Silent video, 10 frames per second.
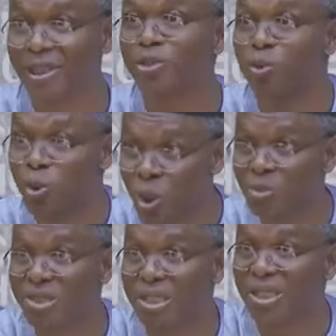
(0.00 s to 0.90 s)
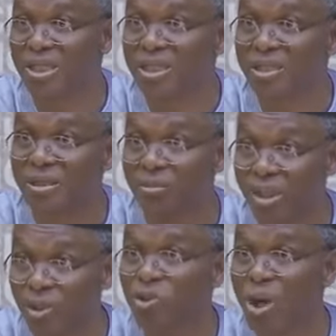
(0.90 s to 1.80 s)
It will not be easy,
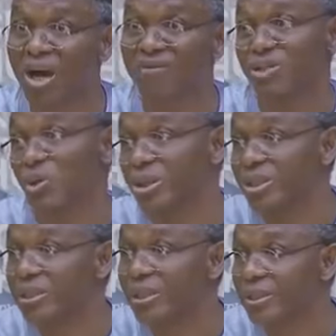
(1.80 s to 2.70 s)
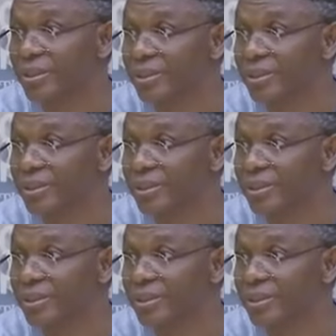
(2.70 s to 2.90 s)
but you don't have a choice.